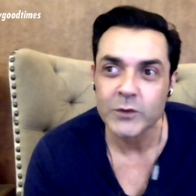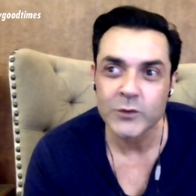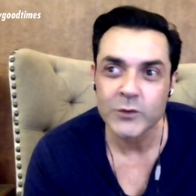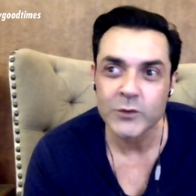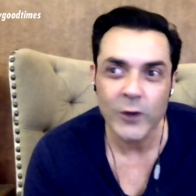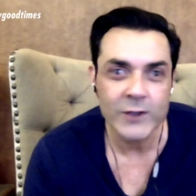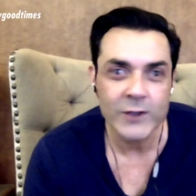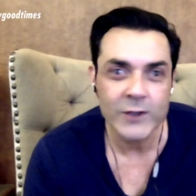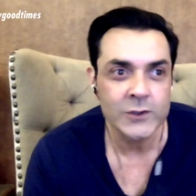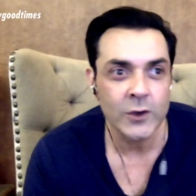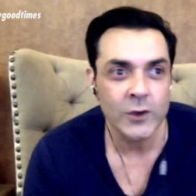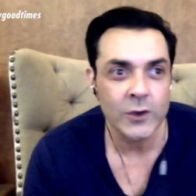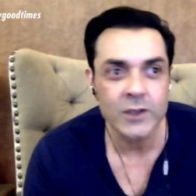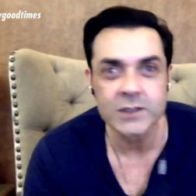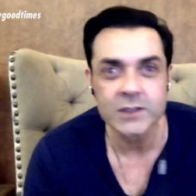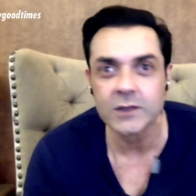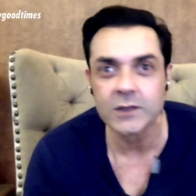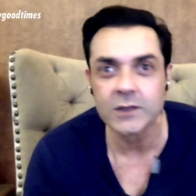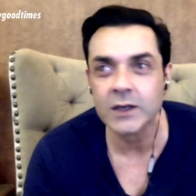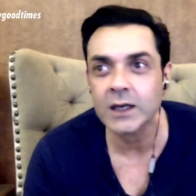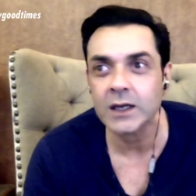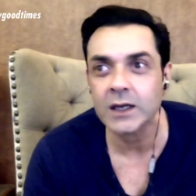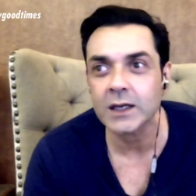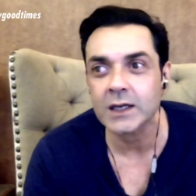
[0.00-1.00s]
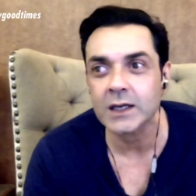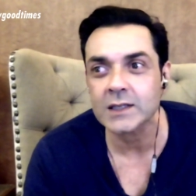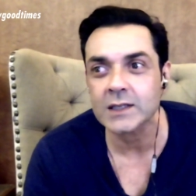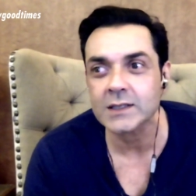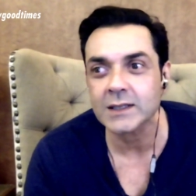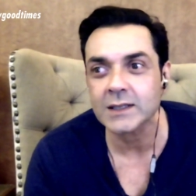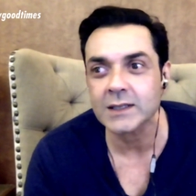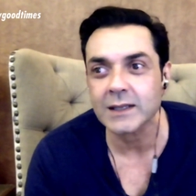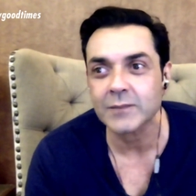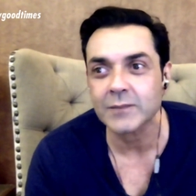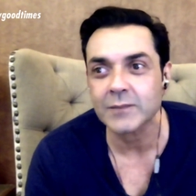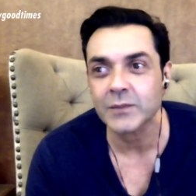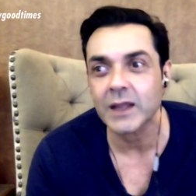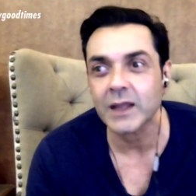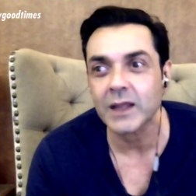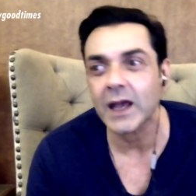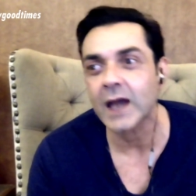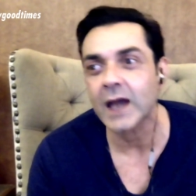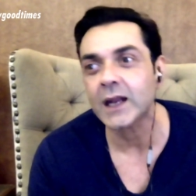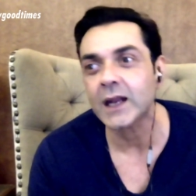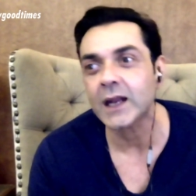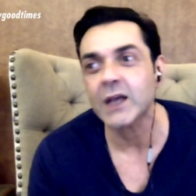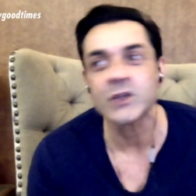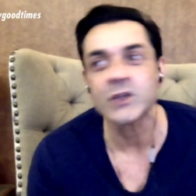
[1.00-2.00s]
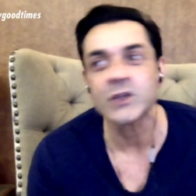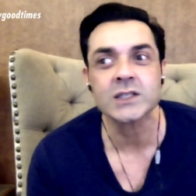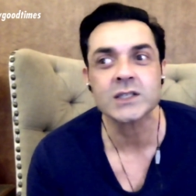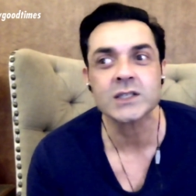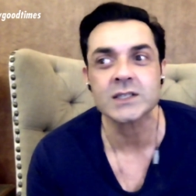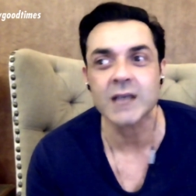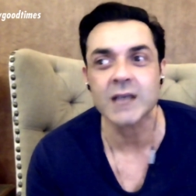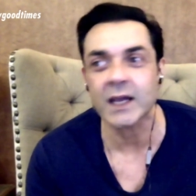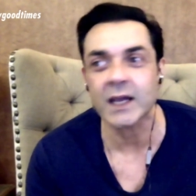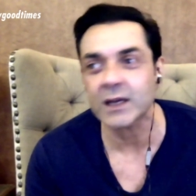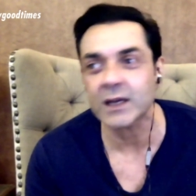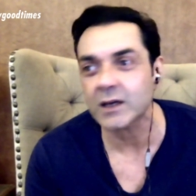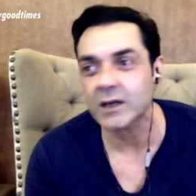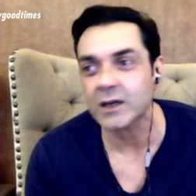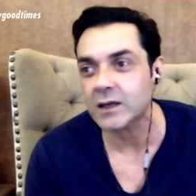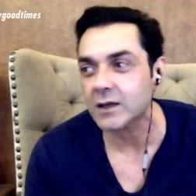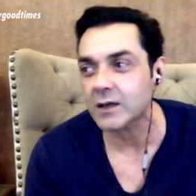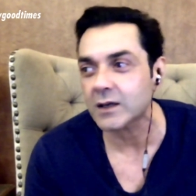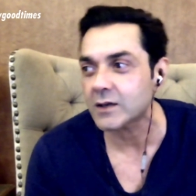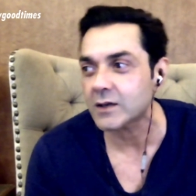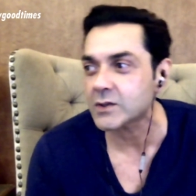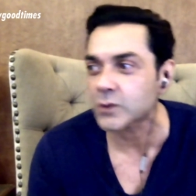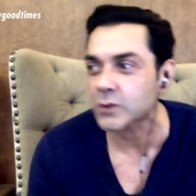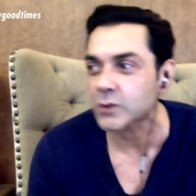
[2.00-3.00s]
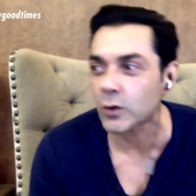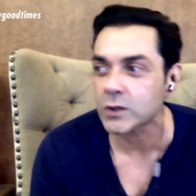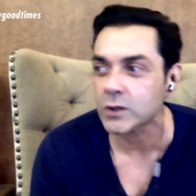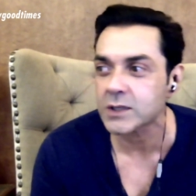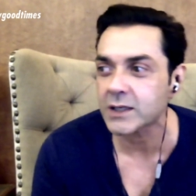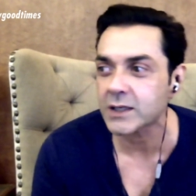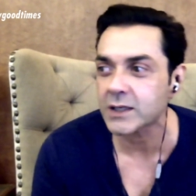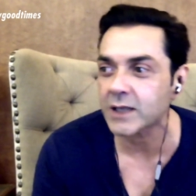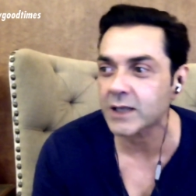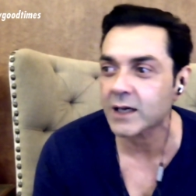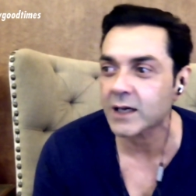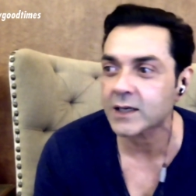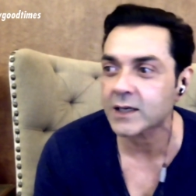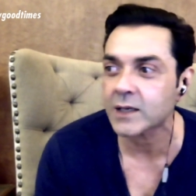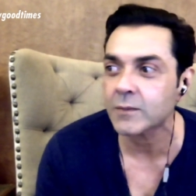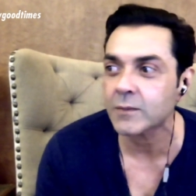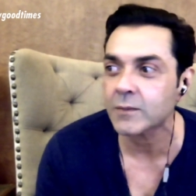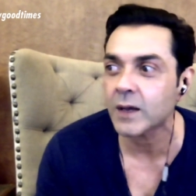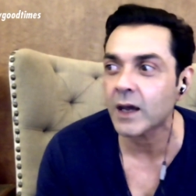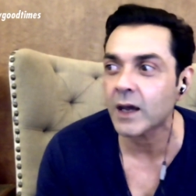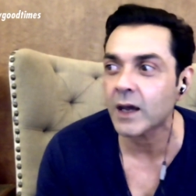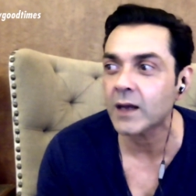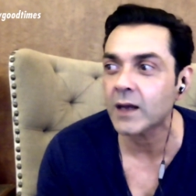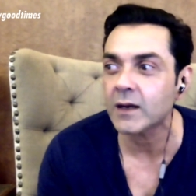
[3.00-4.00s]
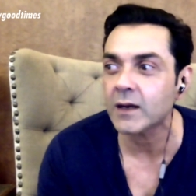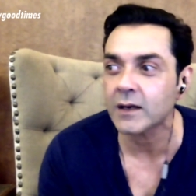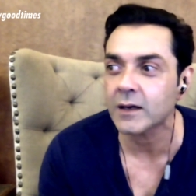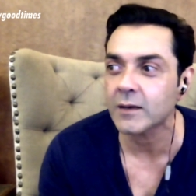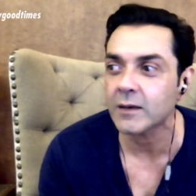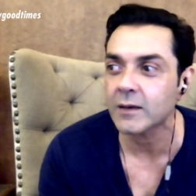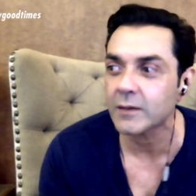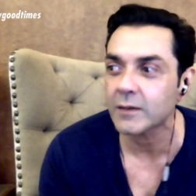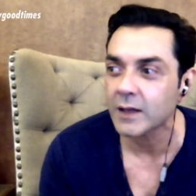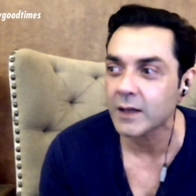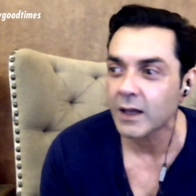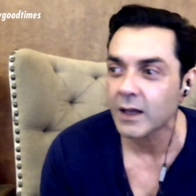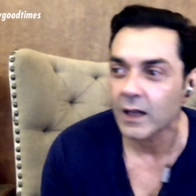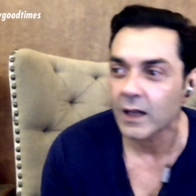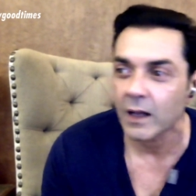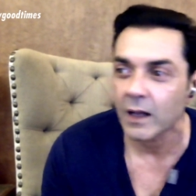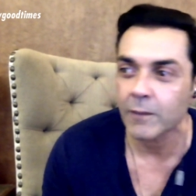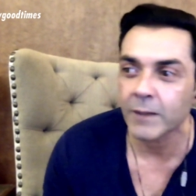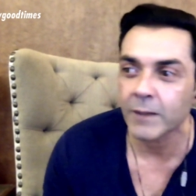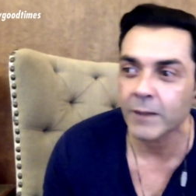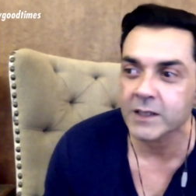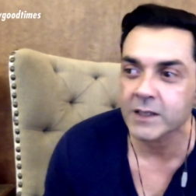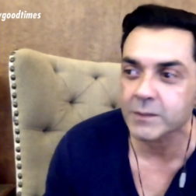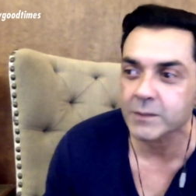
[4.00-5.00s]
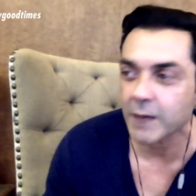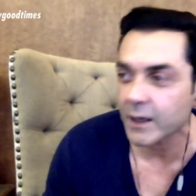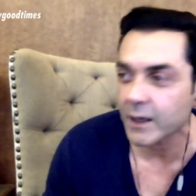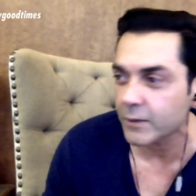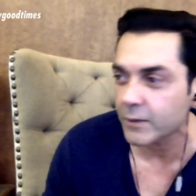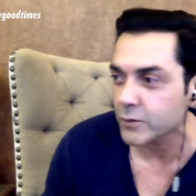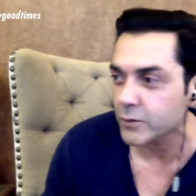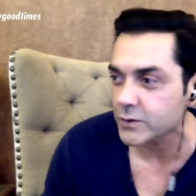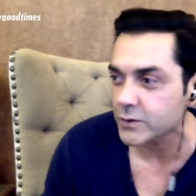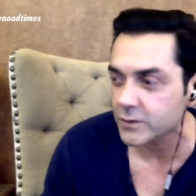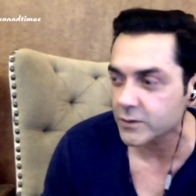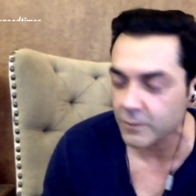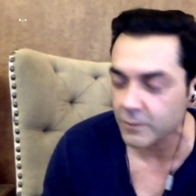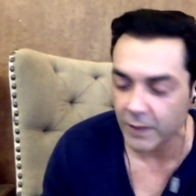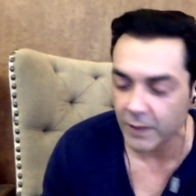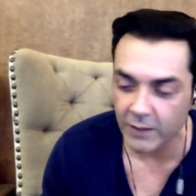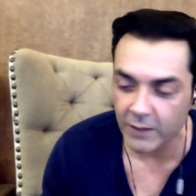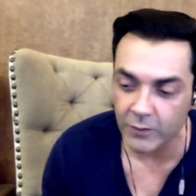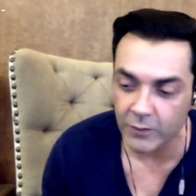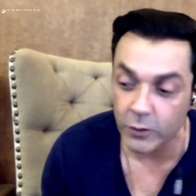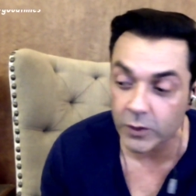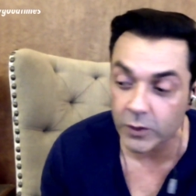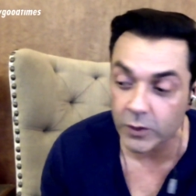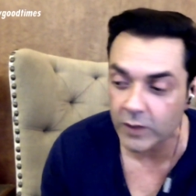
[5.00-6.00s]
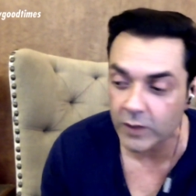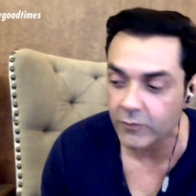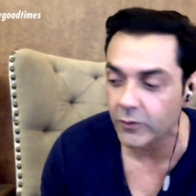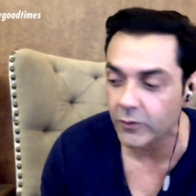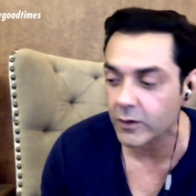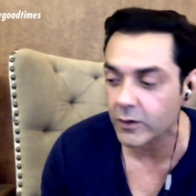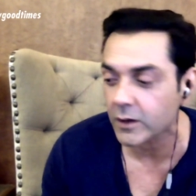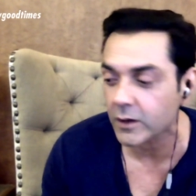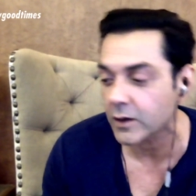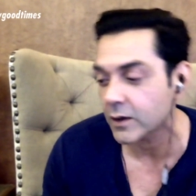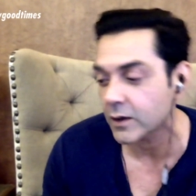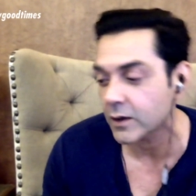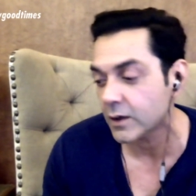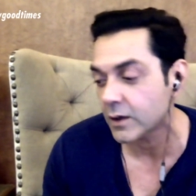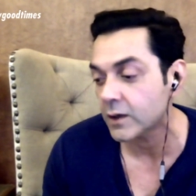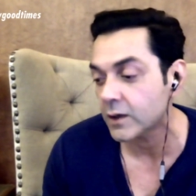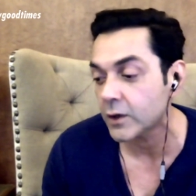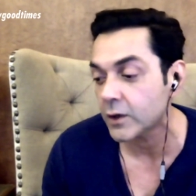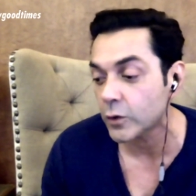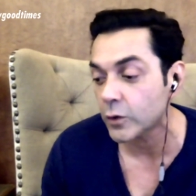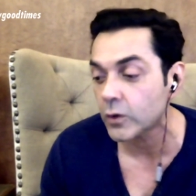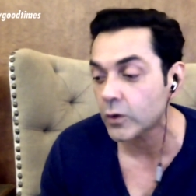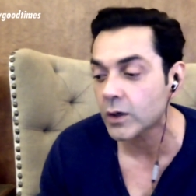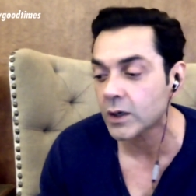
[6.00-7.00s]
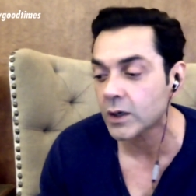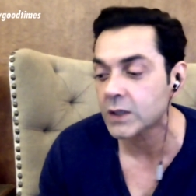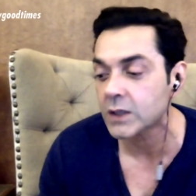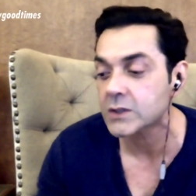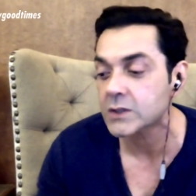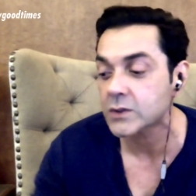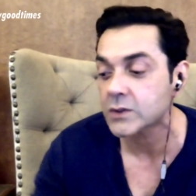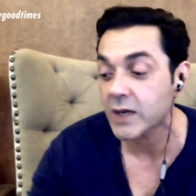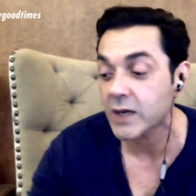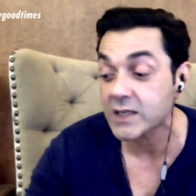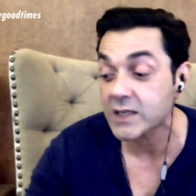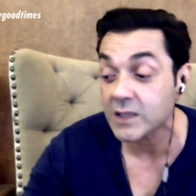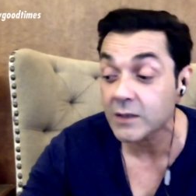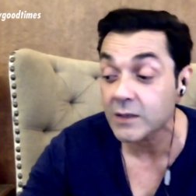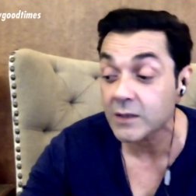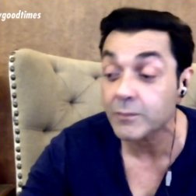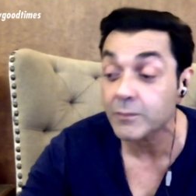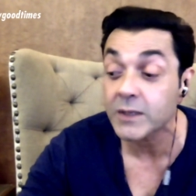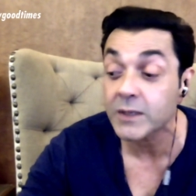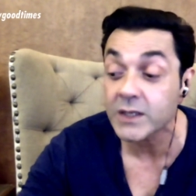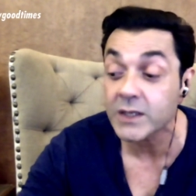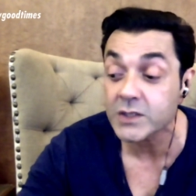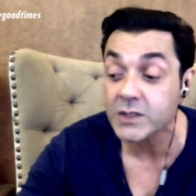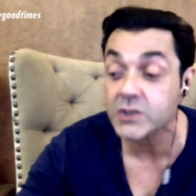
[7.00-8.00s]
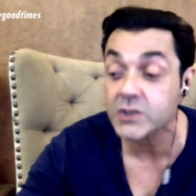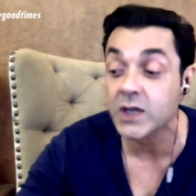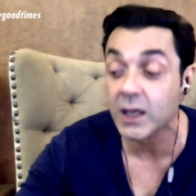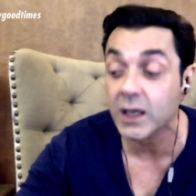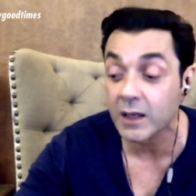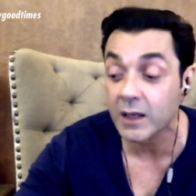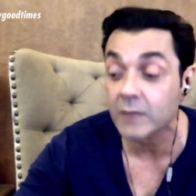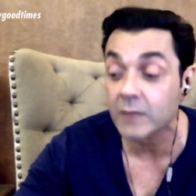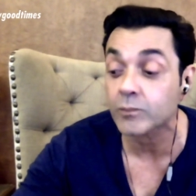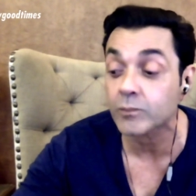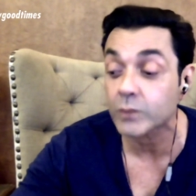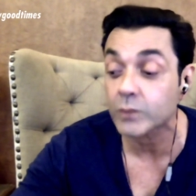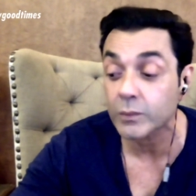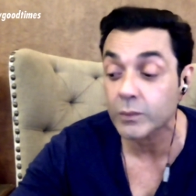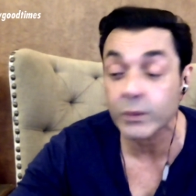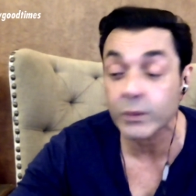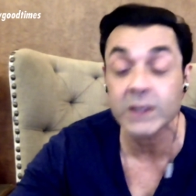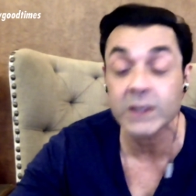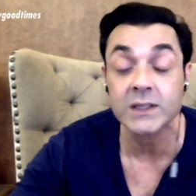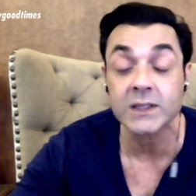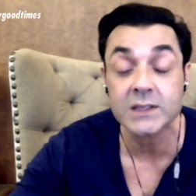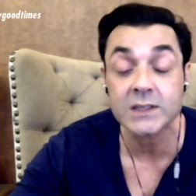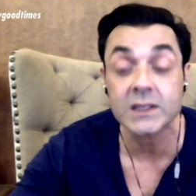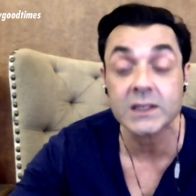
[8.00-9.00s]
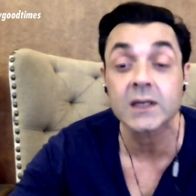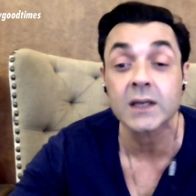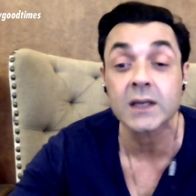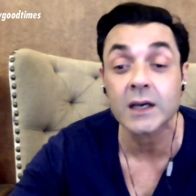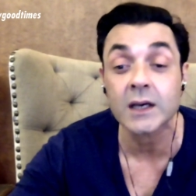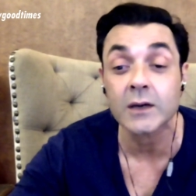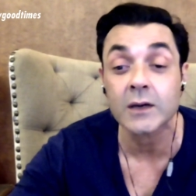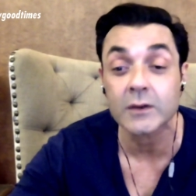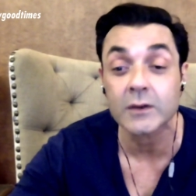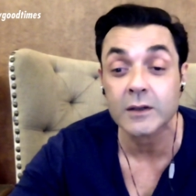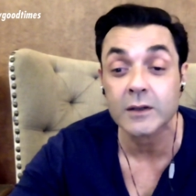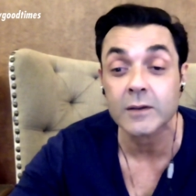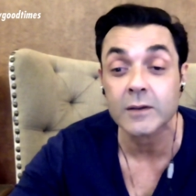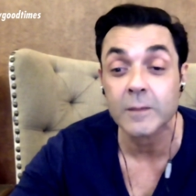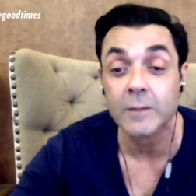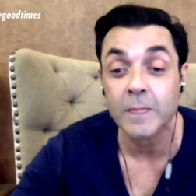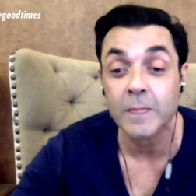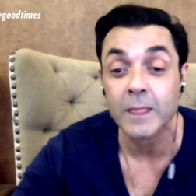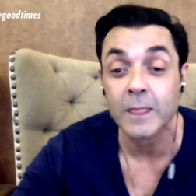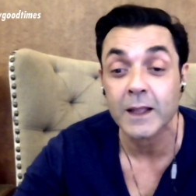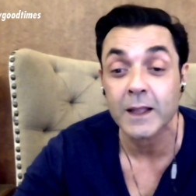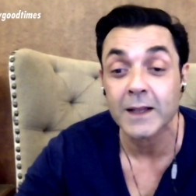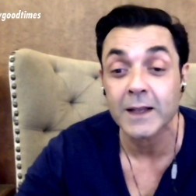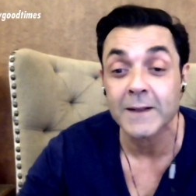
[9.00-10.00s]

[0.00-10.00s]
So I saw a screen test and I just signed Soldier at that time. And uh, Abbas Bhai and Mustan Bhai were looking for a new girl. So I said, please check Preity Zinta out.